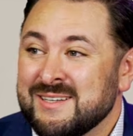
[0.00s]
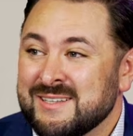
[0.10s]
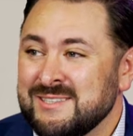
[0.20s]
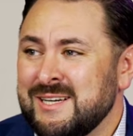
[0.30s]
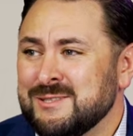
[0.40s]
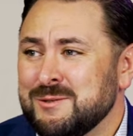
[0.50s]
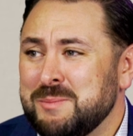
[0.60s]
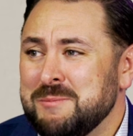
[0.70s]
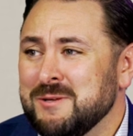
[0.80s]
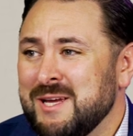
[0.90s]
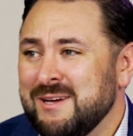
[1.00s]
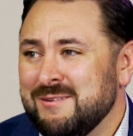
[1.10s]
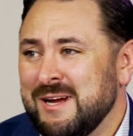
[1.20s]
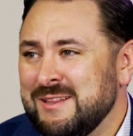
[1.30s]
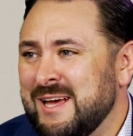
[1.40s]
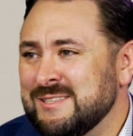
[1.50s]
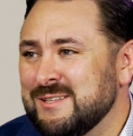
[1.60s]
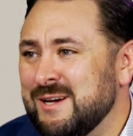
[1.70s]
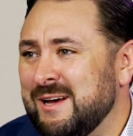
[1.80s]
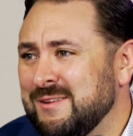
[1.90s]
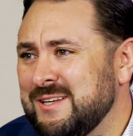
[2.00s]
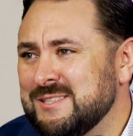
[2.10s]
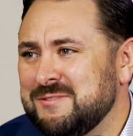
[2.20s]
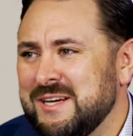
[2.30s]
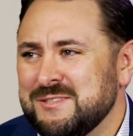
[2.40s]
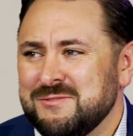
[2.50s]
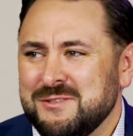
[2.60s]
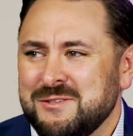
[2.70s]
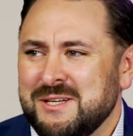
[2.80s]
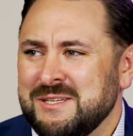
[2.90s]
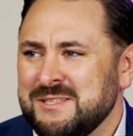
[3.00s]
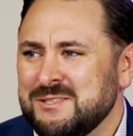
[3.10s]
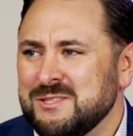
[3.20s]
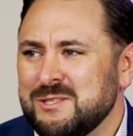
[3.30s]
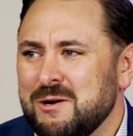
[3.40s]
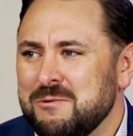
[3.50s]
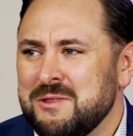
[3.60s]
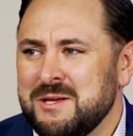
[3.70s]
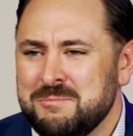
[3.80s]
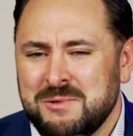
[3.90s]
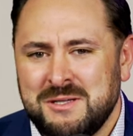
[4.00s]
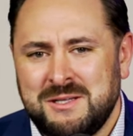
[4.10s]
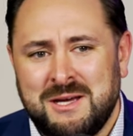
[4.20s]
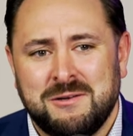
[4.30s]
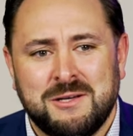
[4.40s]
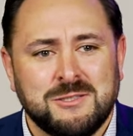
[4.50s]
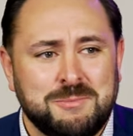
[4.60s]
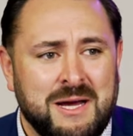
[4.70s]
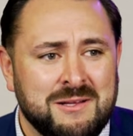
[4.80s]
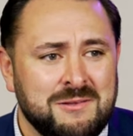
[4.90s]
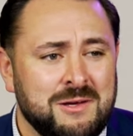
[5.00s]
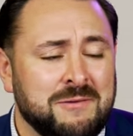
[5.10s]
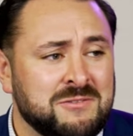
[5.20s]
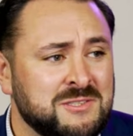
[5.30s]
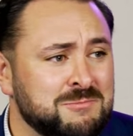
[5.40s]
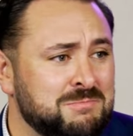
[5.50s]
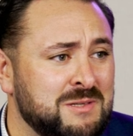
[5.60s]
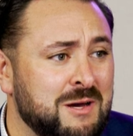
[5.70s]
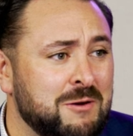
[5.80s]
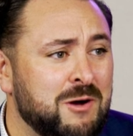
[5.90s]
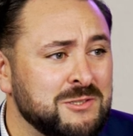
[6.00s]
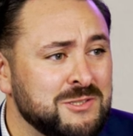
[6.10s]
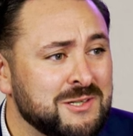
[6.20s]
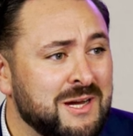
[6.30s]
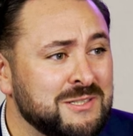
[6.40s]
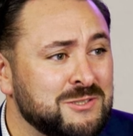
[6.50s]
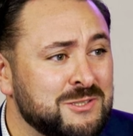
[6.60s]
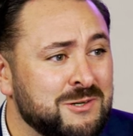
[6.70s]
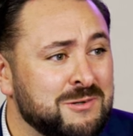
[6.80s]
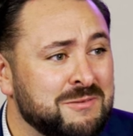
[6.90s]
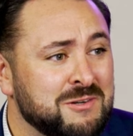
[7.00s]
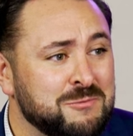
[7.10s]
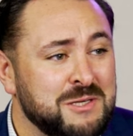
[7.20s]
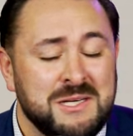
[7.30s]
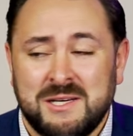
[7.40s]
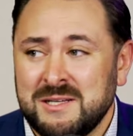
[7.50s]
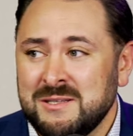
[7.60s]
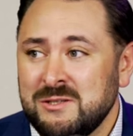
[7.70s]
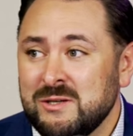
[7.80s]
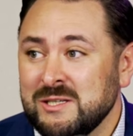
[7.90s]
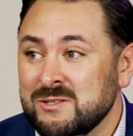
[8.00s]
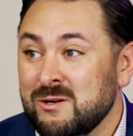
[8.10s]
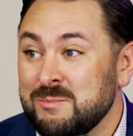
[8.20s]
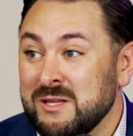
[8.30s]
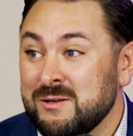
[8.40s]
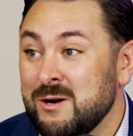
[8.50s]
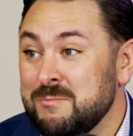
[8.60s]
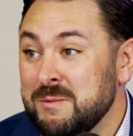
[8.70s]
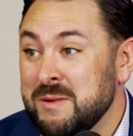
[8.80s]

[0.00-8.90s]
Because yeah. yeah. that's what people tell you, right? That's yeah. the healthiest fast food, and you just go with it. But, you know, it goes back to... I've, You know, I watch your guys' show every week, and you guys talk about the coping